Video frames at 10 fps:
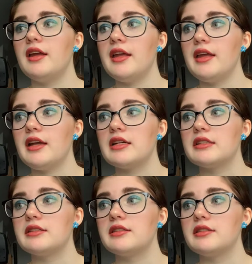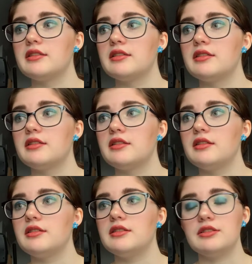And
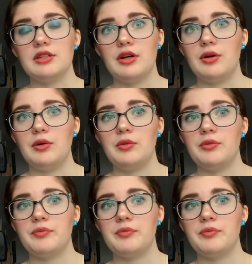so